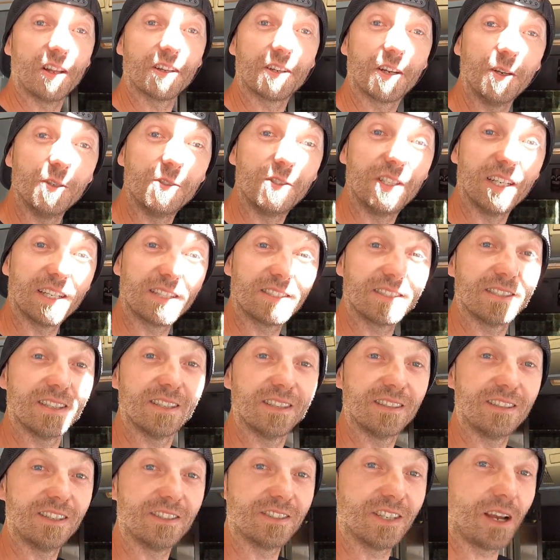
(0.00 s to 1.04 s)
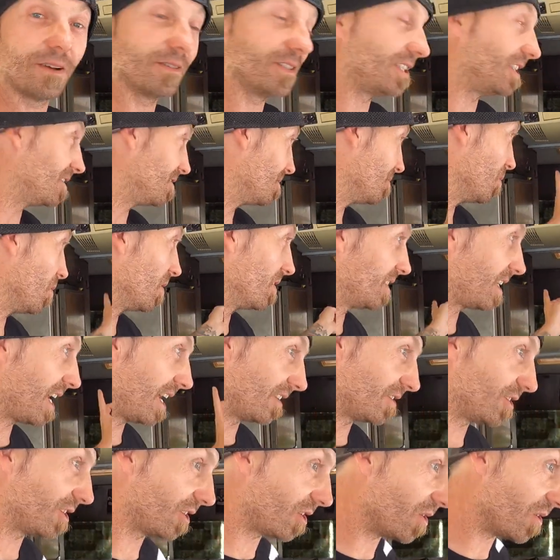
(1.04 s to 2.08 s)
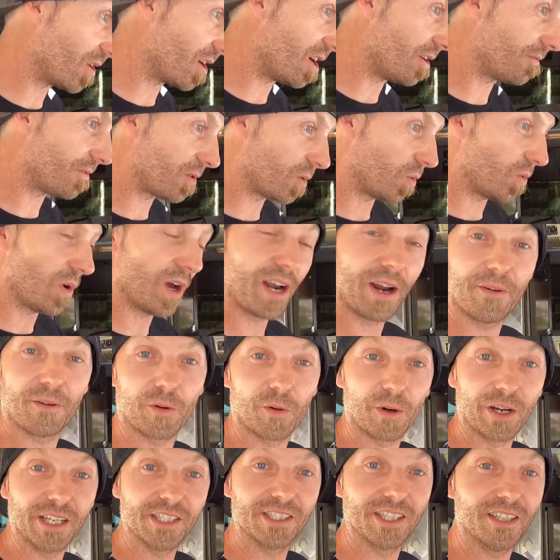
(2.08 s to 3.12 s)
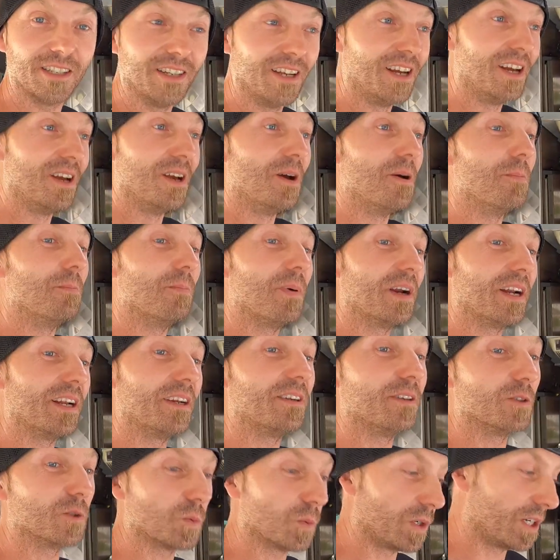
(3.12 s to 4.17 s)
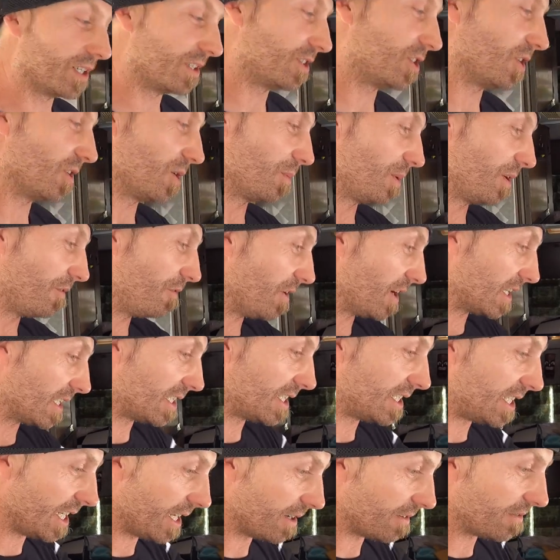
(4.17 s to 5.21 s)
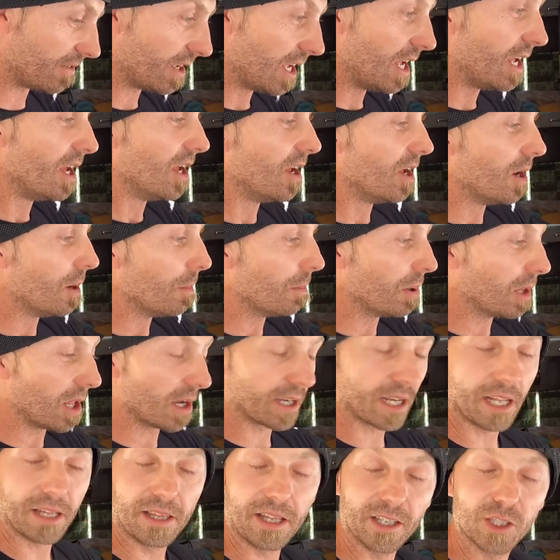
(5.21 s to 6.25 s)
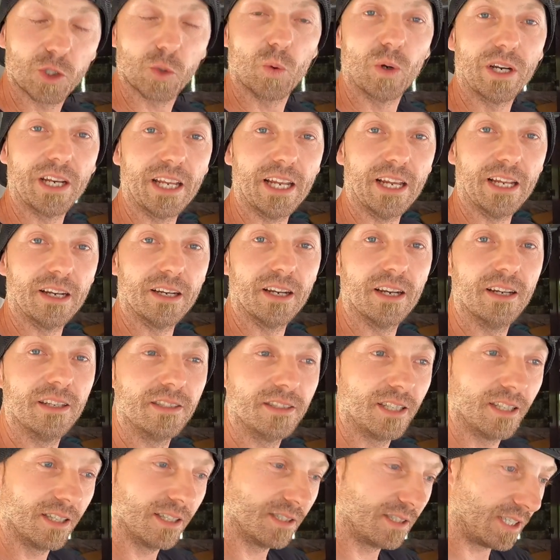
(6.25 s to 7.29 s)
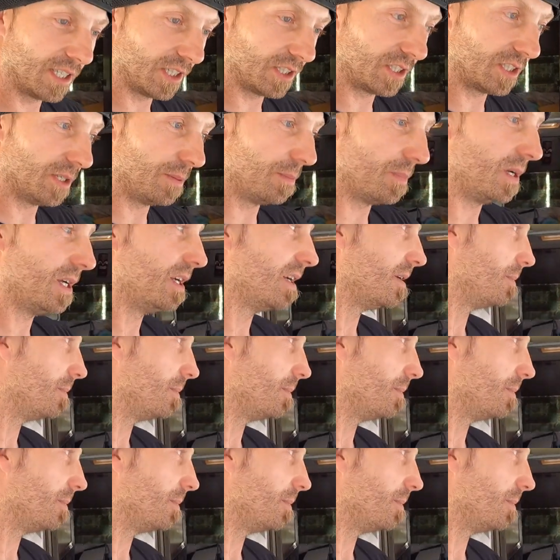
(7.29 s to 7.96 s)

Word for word: all acoustics. There's obviously some noise canceling going on for whatever reason, but it is weird. So it'll be fun to see if plugging this one in to the system